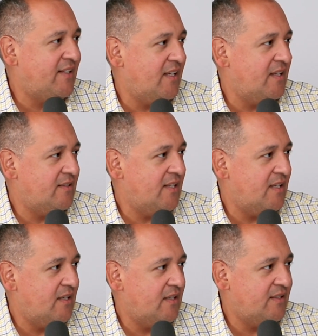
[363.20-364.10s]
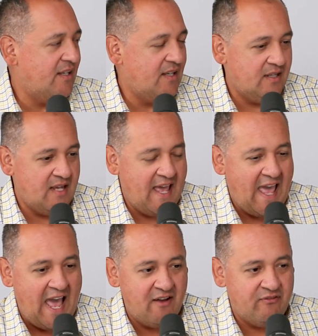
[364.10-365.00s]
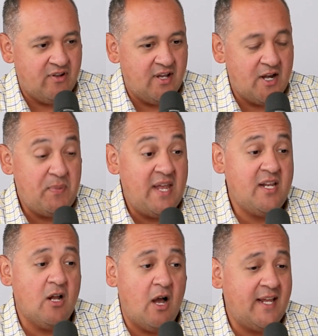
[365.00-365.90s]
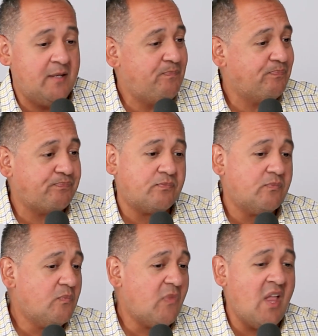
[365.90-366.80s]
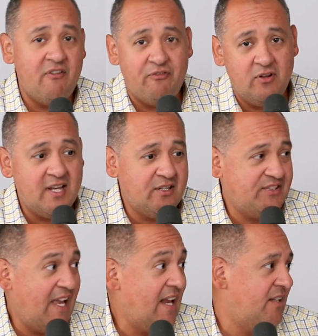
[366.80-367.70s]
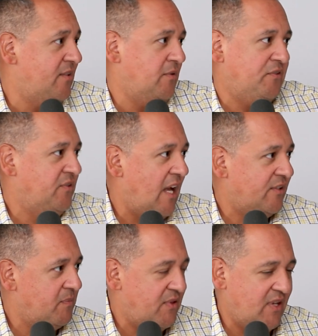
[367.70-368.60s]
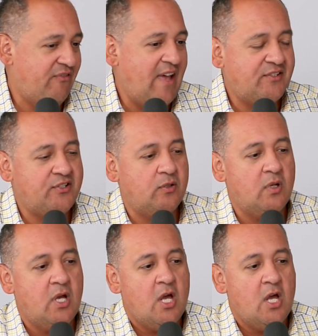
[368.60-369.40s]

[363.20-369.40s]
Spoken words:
to have an opinion on it, I fully understand it's not something that affects you.